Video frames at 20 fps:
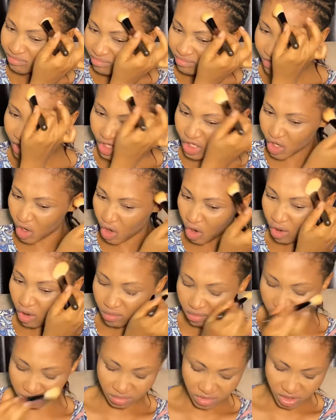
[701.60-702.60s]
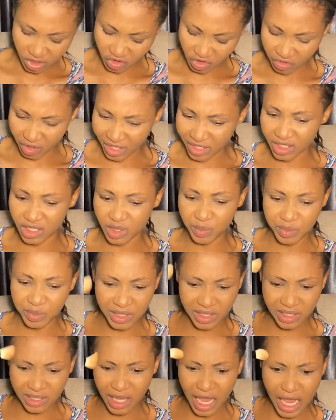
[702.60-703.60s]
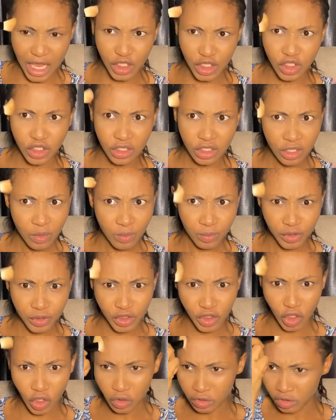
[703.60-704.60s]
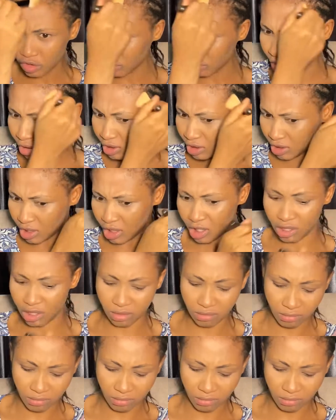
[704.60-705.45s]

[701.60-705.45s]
you know, straight to the business, put your contour here?